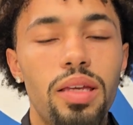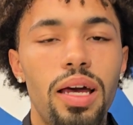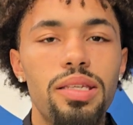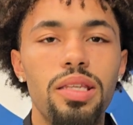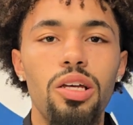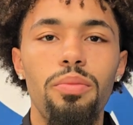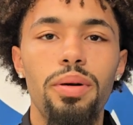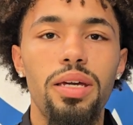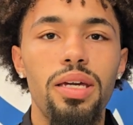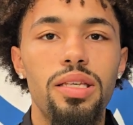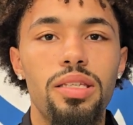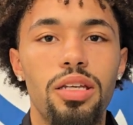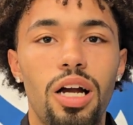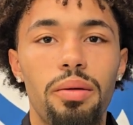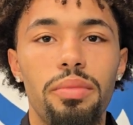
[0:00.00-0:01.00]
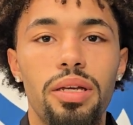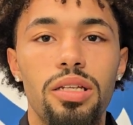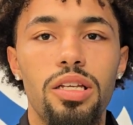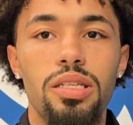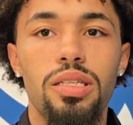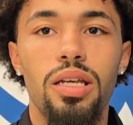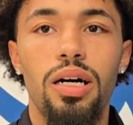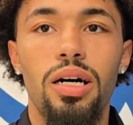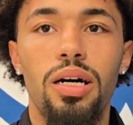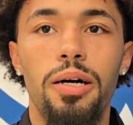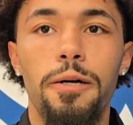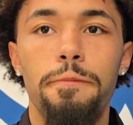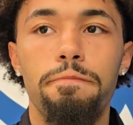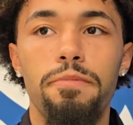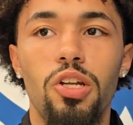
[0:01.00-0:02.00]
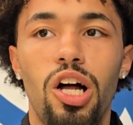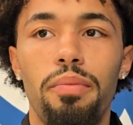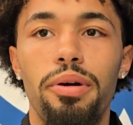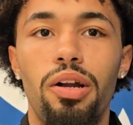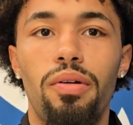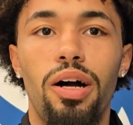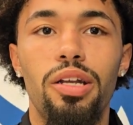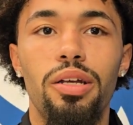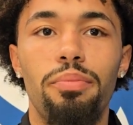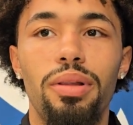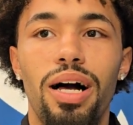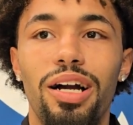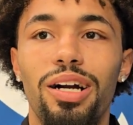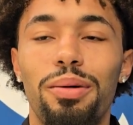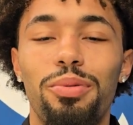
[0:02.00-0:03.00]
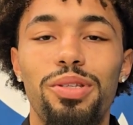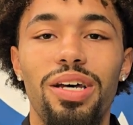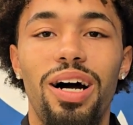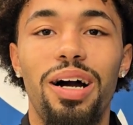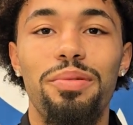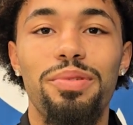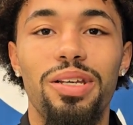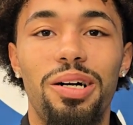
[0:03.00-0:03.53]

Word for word: Yeah, it's a little bit easier. I mean, just um, you know, I've been around the block a couple times.